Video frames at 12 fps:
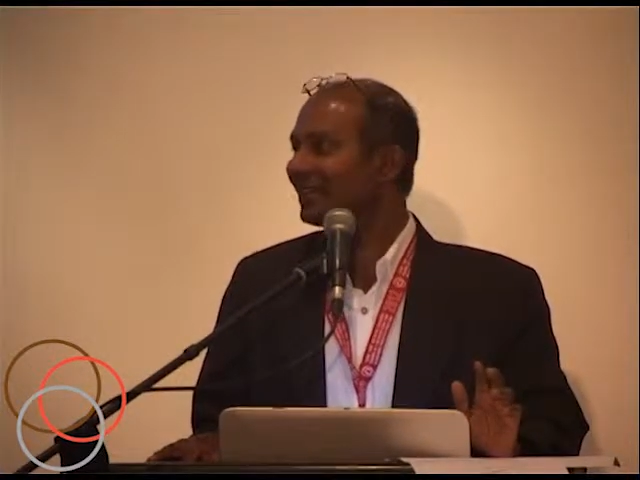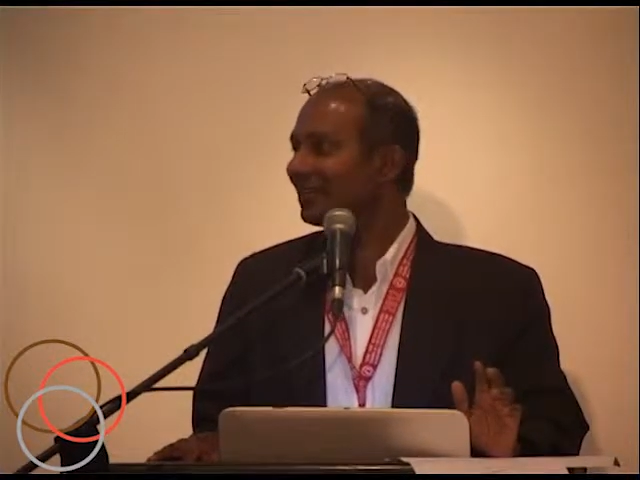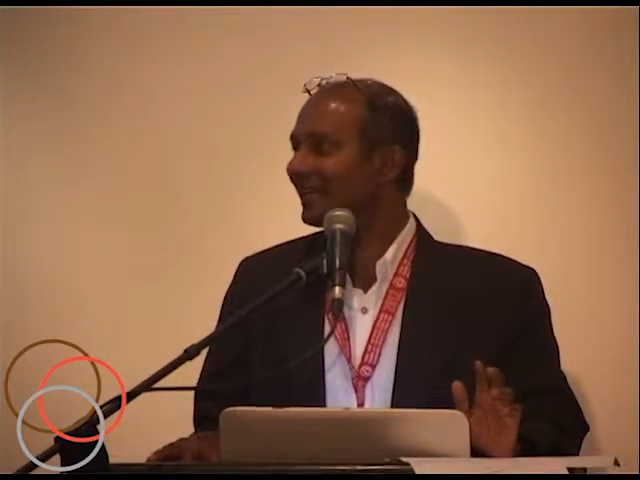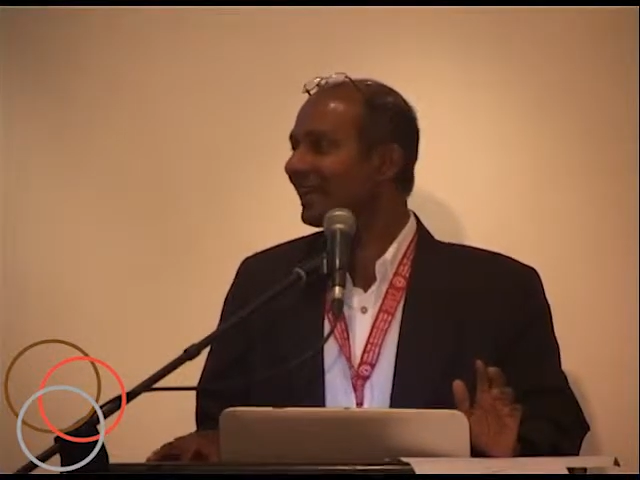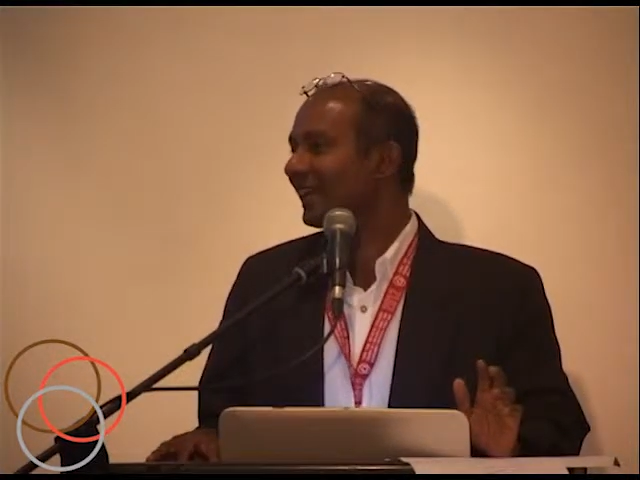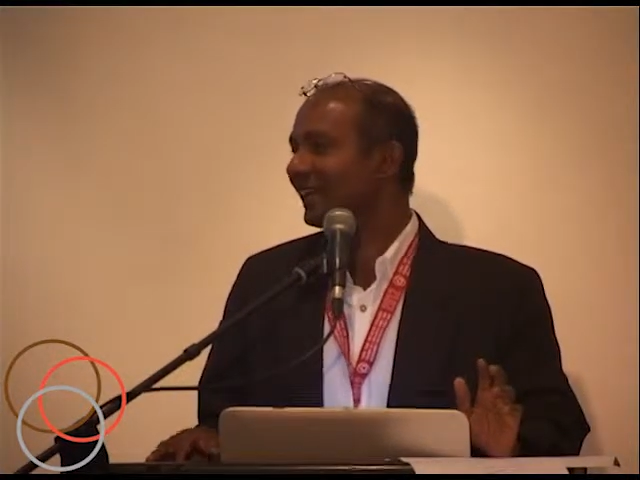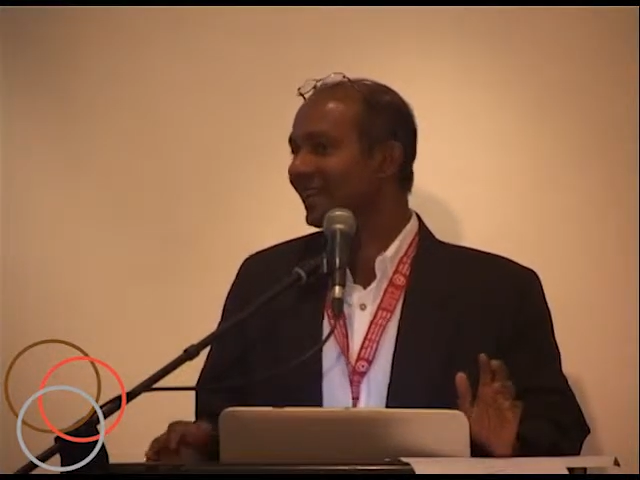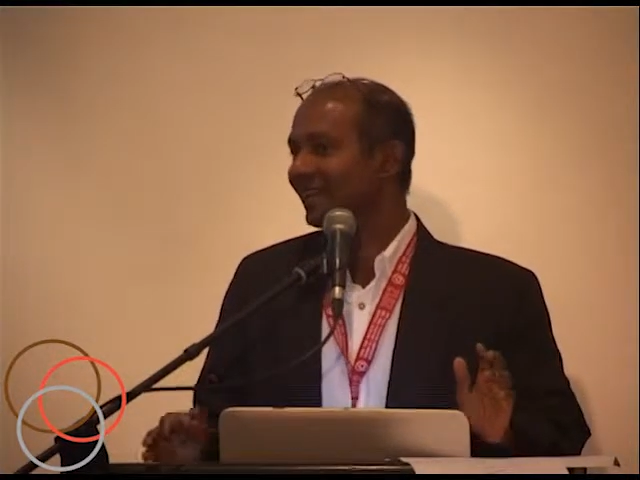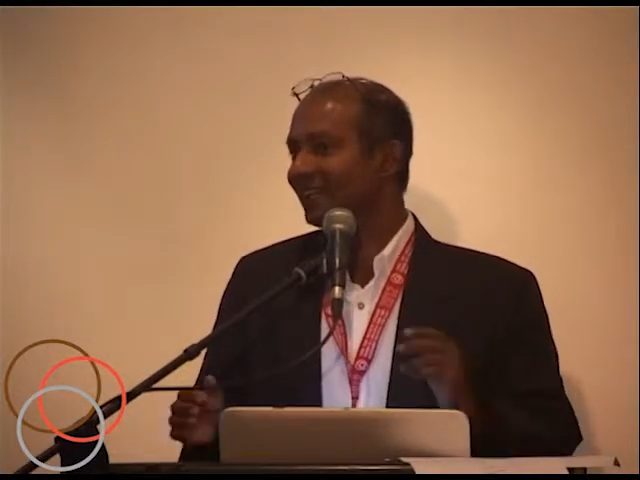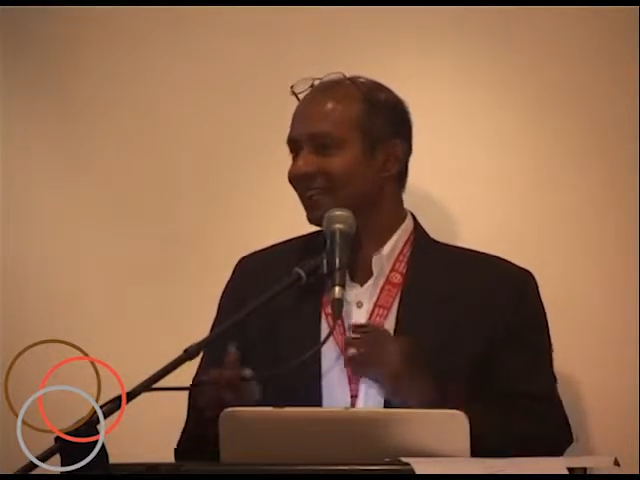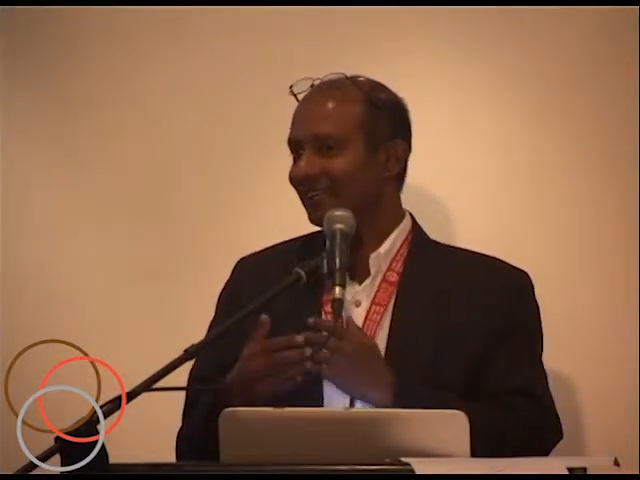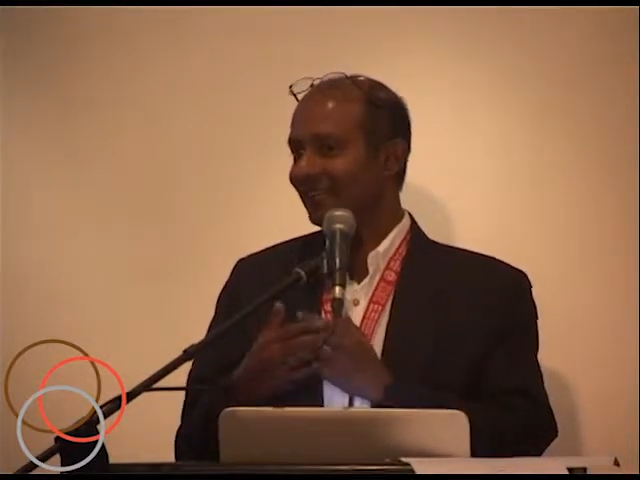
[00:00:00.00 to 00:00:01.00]
okay,
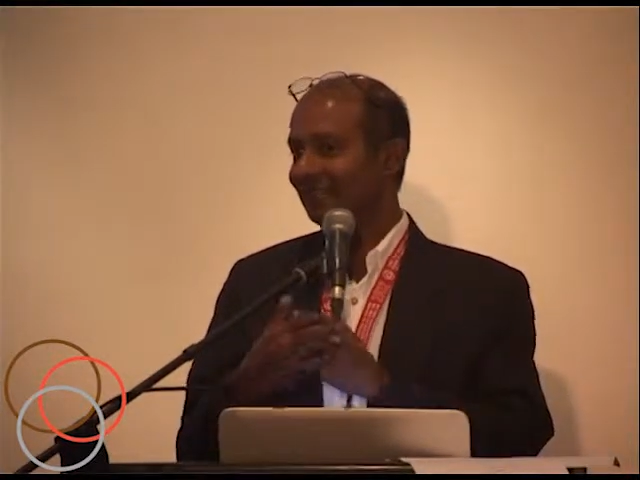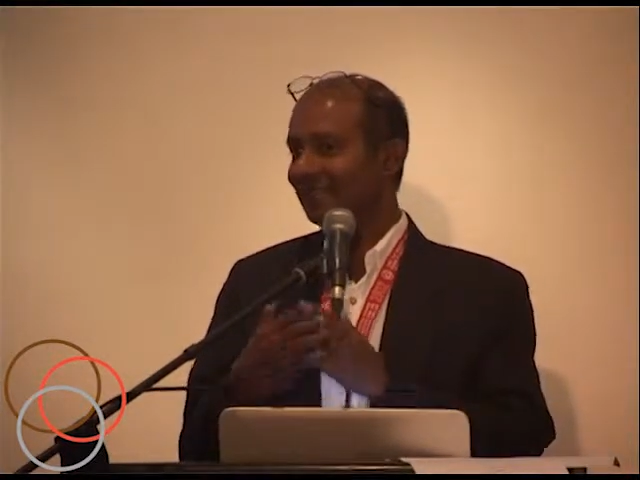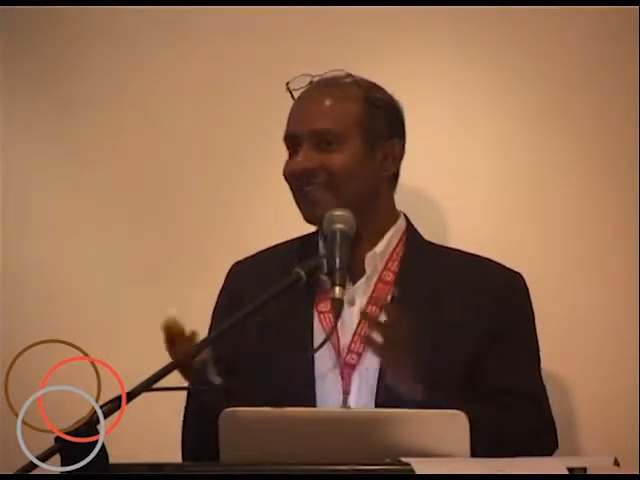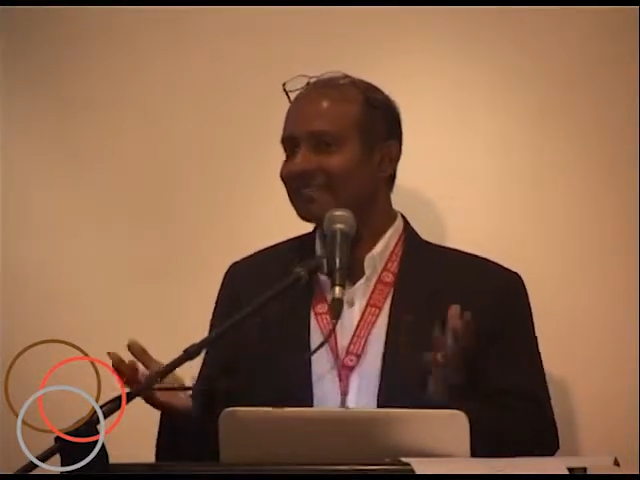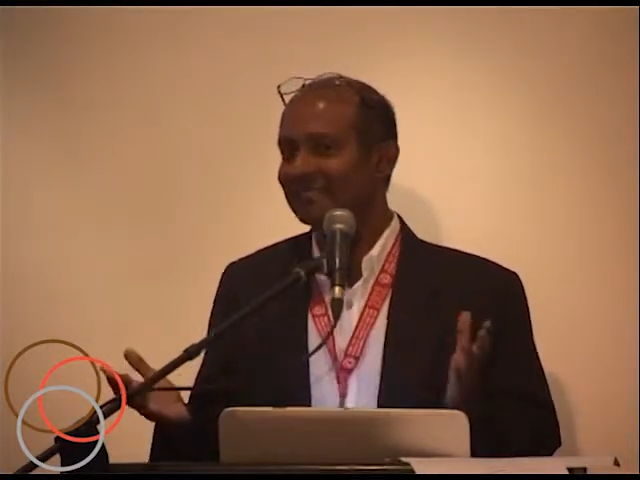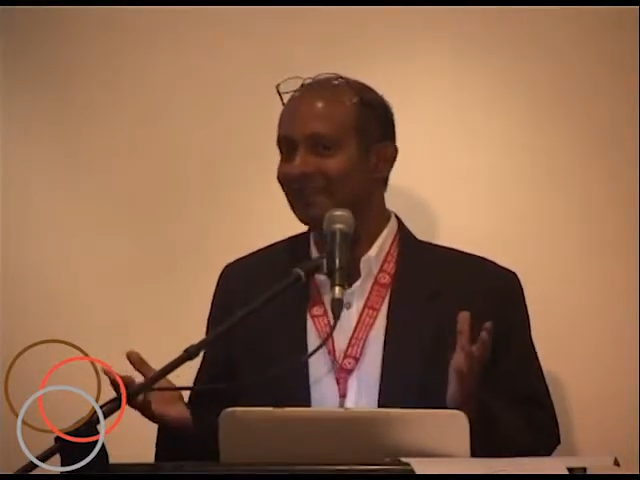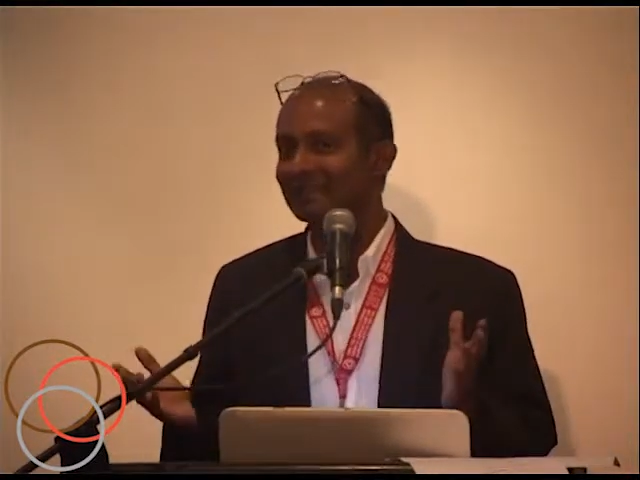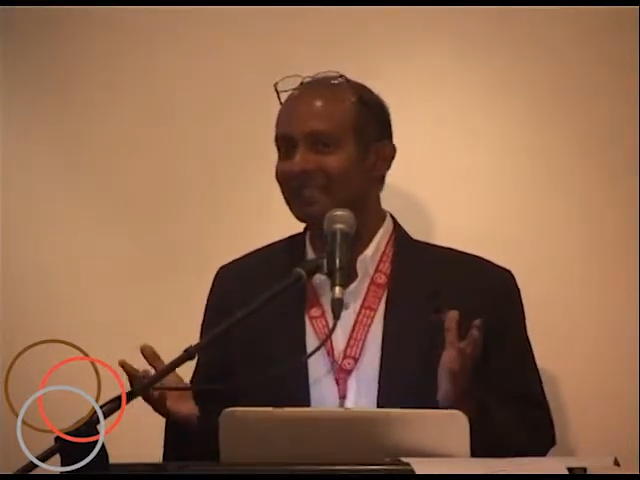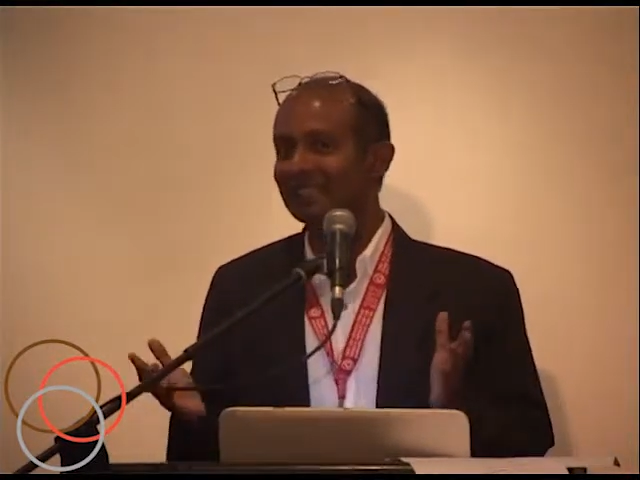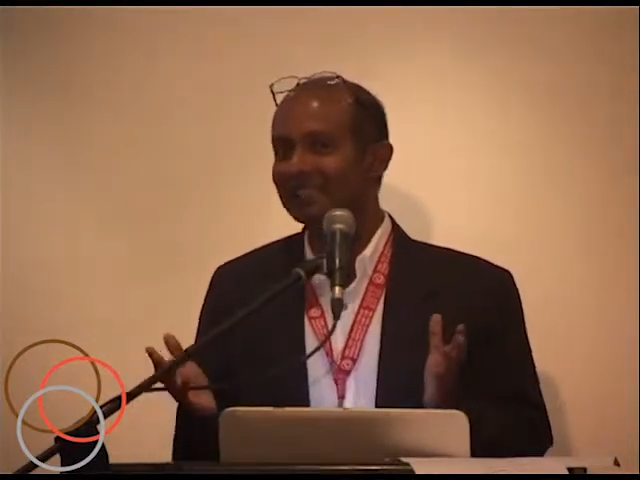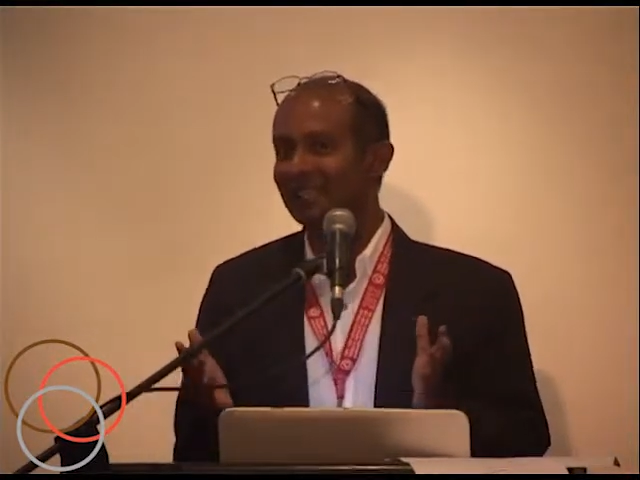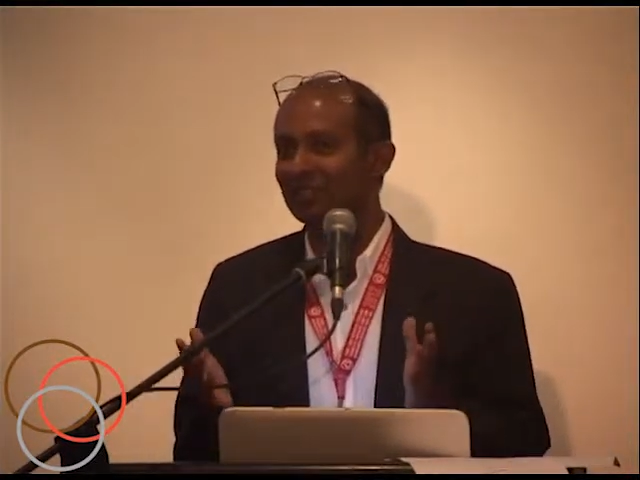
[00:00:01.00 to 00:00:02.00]
if there is
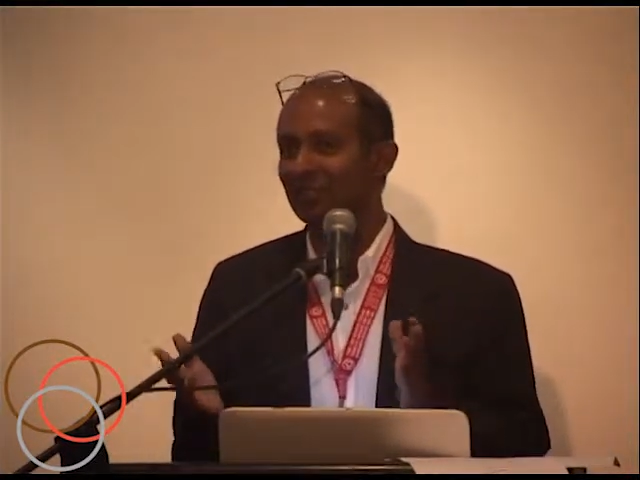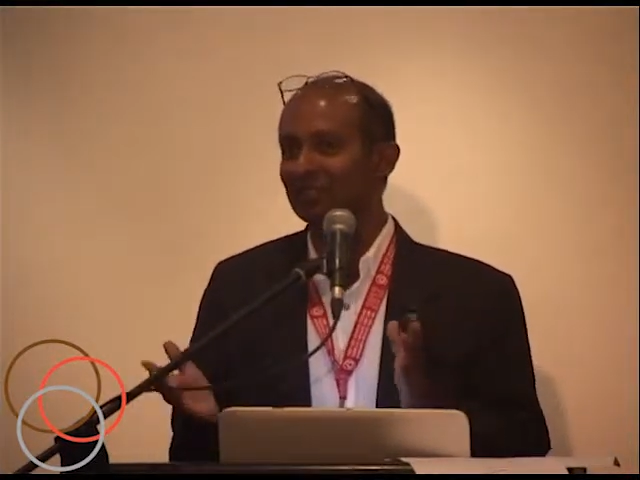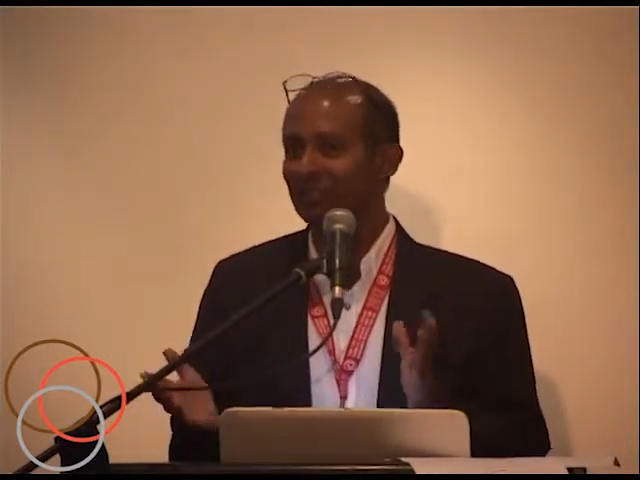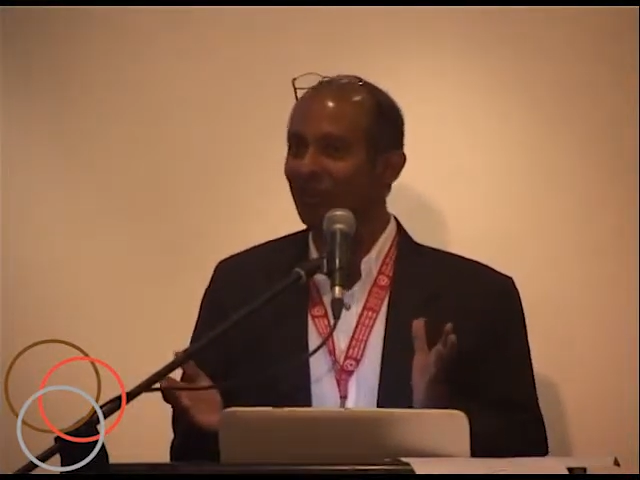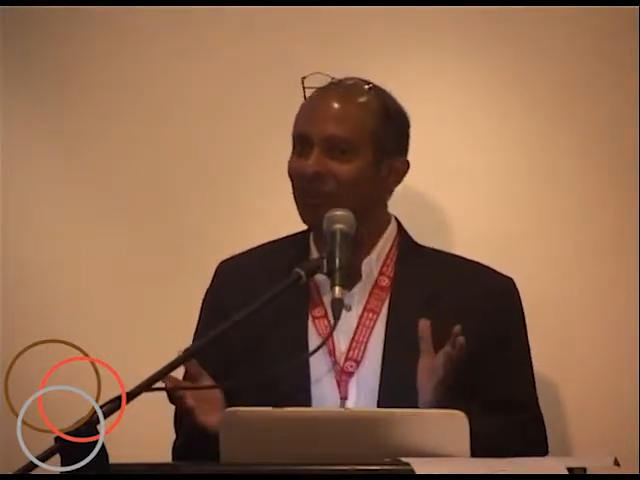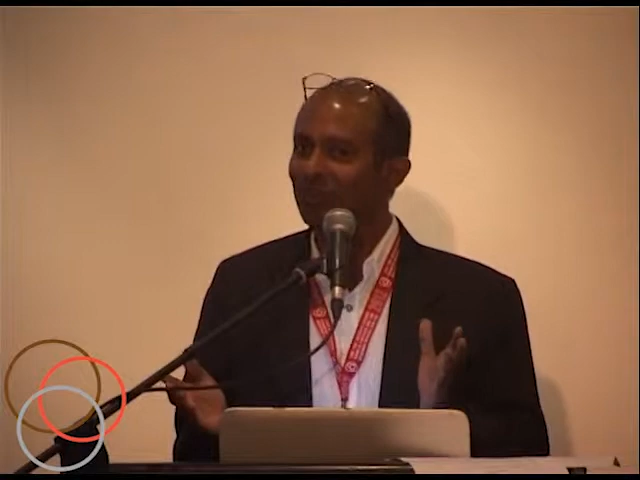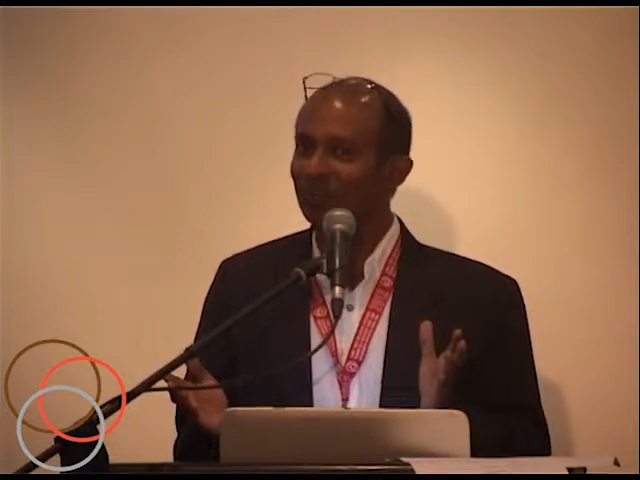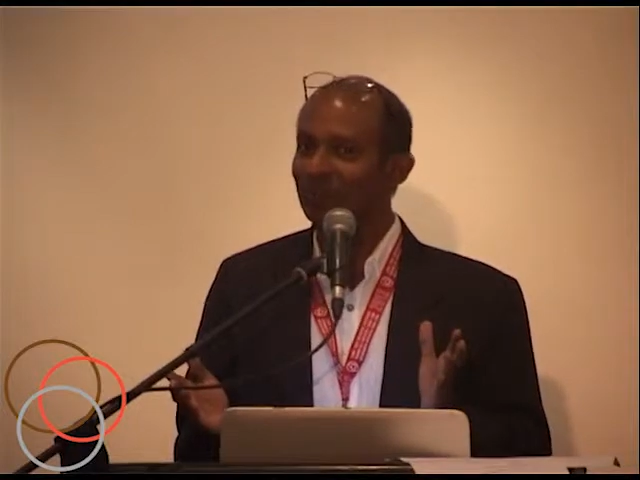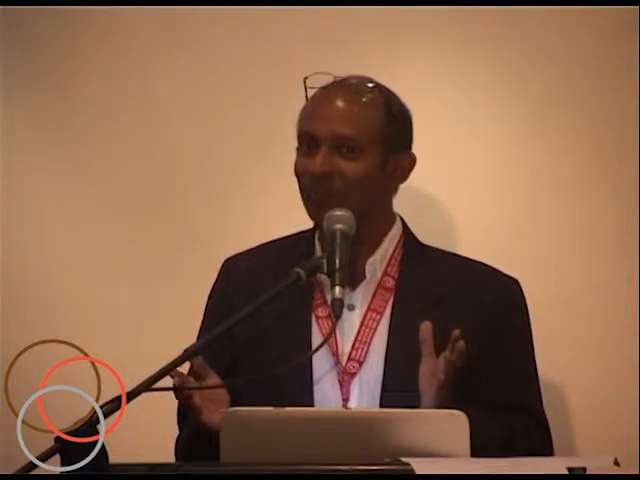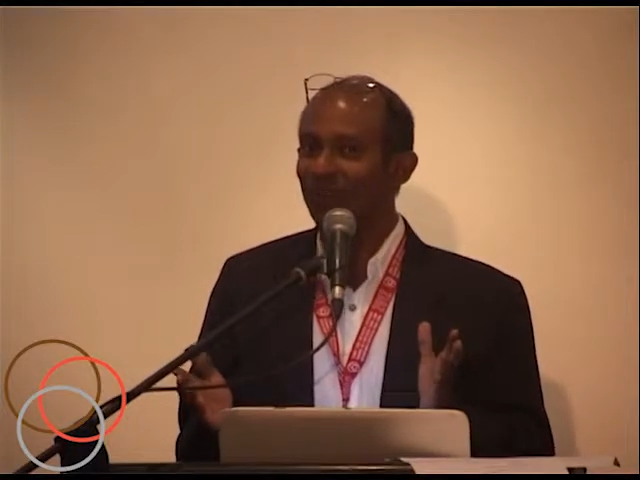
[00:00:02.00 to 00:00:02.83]
something that goes wrong